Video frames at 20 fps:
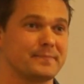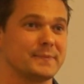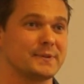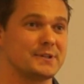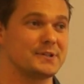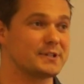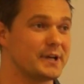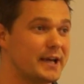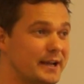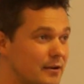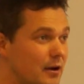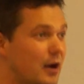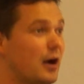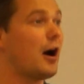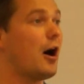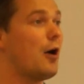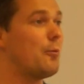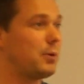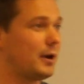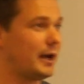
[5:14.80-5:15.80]
to say,
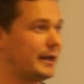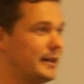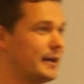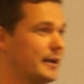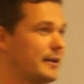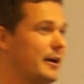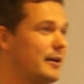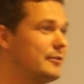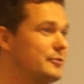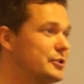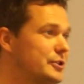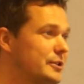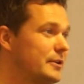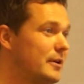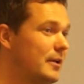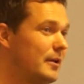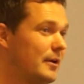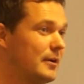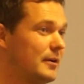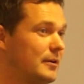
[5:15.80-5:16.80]
I'll play there, coach.
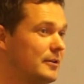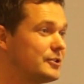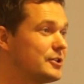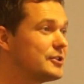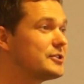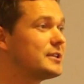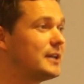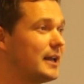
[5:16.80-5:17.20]
Just